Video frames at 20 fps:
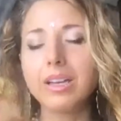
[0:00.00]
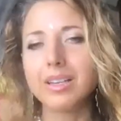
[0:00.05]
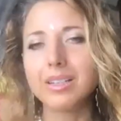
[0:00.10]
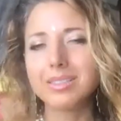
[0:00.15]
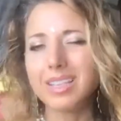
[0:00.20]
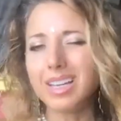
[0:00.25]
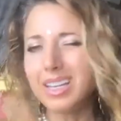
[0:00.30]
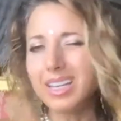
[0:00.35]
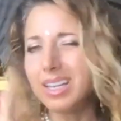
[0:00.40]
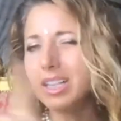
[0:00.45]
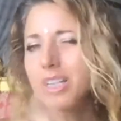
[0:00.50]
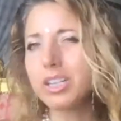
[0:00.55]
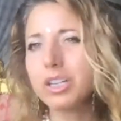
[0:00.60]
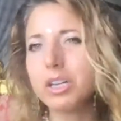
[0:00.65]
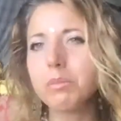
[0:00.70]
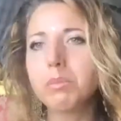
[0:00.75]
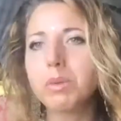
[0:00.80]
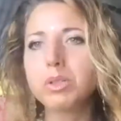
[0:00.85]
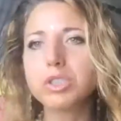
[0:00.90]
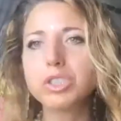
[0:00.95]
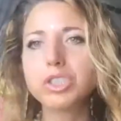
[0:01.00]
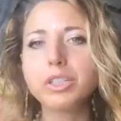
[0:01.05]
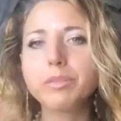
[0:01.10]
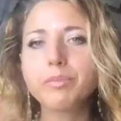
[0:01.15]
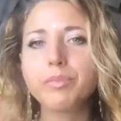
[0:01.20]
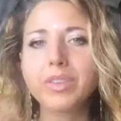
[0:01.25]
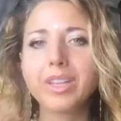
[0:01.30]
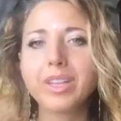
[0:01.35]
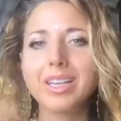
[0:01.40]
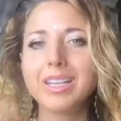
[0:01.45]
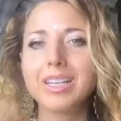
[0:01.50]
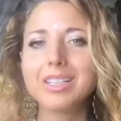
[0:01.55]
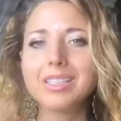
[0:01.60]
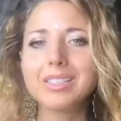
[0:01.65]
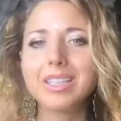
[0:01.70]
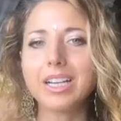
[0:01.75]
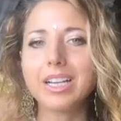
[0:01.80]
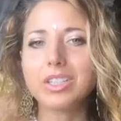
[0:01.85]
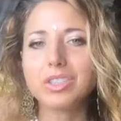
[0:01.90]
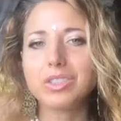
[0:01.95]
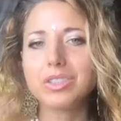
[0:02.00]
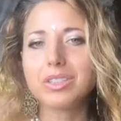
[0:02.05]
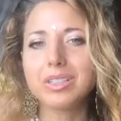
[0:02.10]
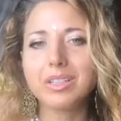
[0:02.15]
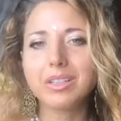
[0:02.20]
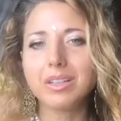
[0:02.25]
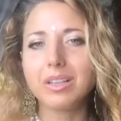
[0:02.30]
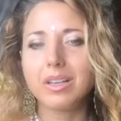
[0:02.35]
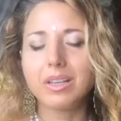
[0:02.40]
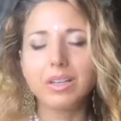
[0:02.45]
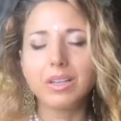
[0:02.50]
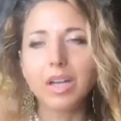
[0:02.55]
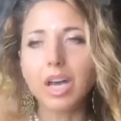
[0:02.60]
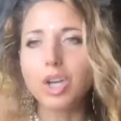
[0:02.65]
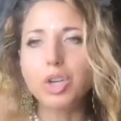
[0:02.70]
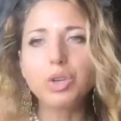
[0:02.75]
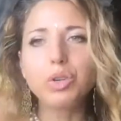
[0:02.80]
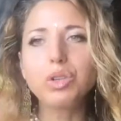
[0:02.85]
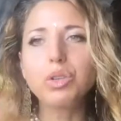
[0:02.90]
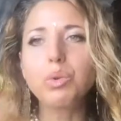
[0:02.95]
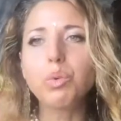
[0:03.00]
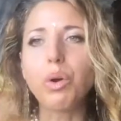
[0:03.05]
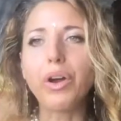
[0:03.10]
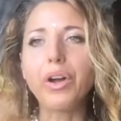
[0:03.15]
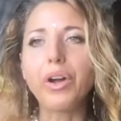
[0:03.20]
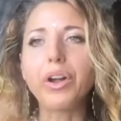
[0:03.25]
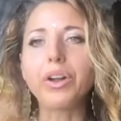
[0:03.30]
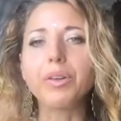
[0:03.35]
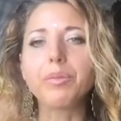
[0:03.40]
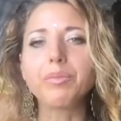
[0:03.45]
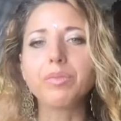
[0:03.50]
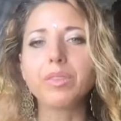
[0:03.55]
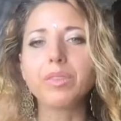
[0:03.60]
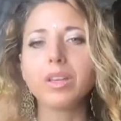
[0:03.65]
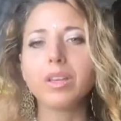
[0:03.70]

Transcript: because that inner emotion is actually not who you are.